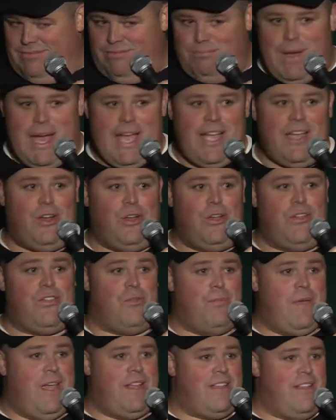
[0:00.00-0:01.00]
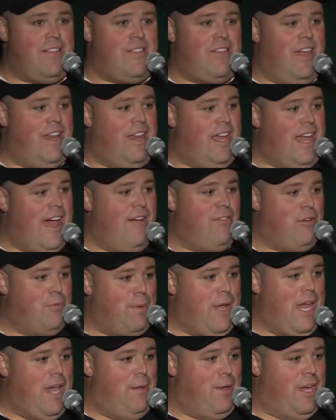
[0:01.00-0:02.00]
My goal is to make this lady have her
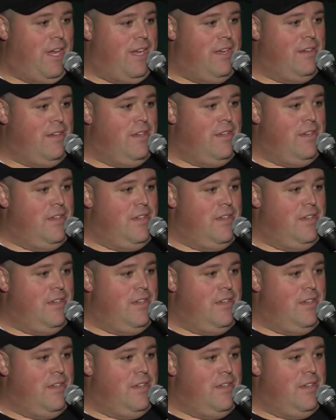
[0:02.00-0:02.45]
baby.